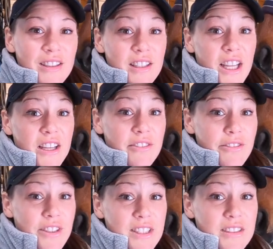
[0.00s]

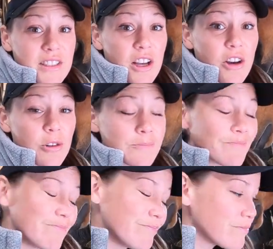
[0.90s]
life. So
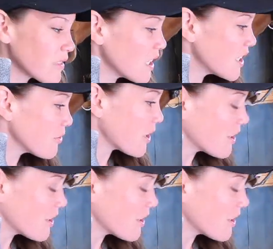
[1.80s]
here we